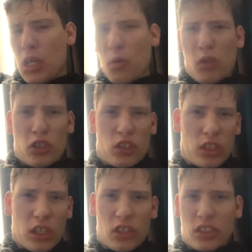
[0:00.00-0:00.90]
Which is
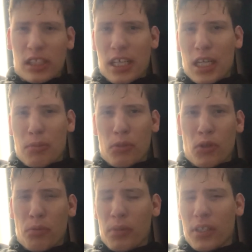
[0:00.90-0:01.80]

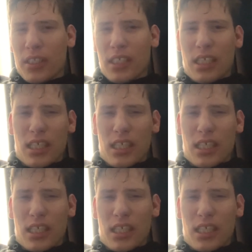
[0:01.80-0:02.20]
understandable, but,